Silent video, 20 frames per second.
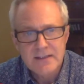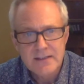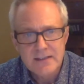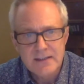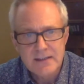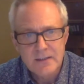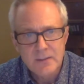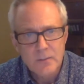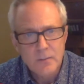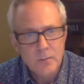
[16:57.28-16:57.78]

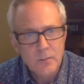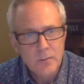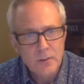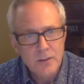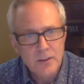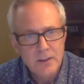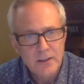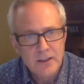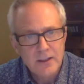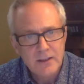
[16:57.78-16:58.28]

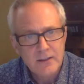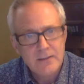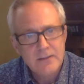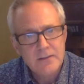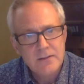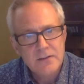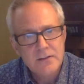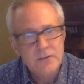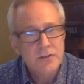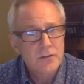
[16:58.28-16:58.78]
creative
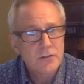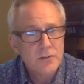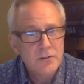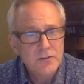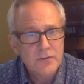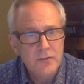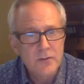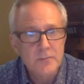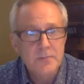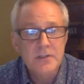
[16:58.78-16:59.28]
artistic
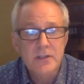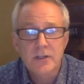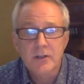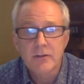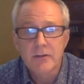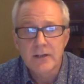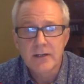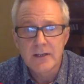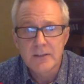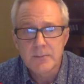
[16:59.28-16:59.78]
work
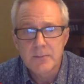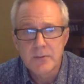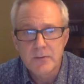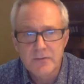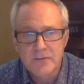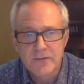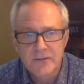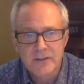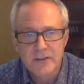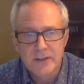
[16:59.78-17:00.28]
to
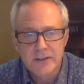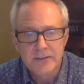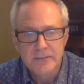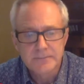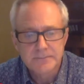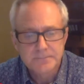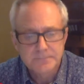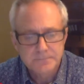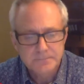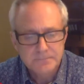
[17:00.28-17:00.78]
choose from
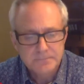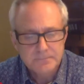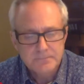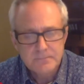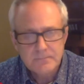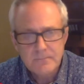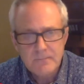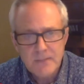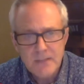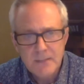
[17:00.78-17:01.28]
to create their
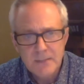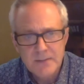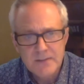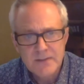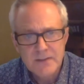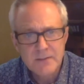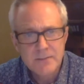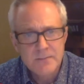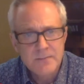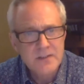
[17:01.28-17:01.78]

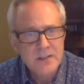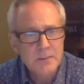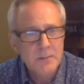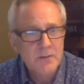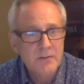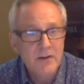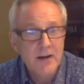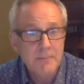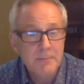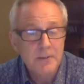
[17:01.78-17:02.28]
portfolio.
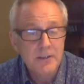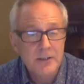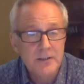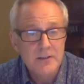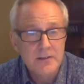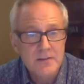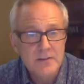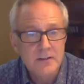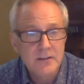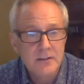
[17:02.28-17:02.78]
But
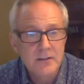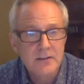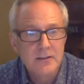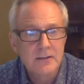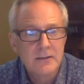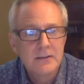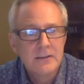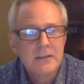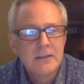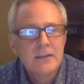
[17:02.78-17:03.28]
some of
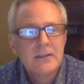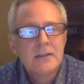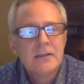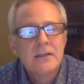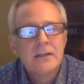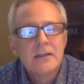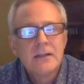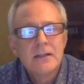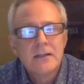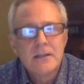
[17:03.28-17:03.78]
our
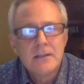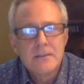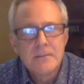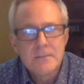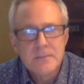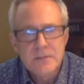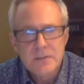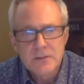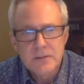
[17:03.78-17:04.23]
applicants are